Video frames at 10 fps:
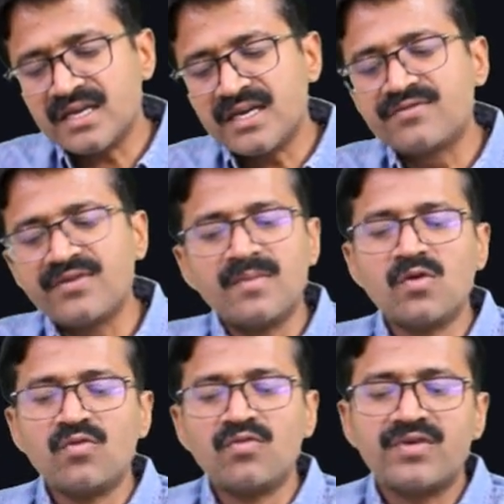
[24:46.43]
it will
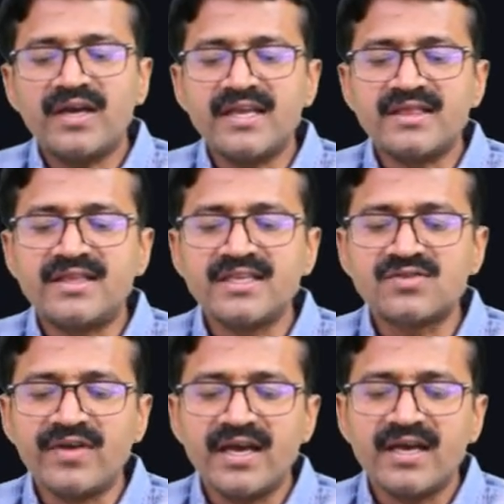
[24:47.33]
move in this way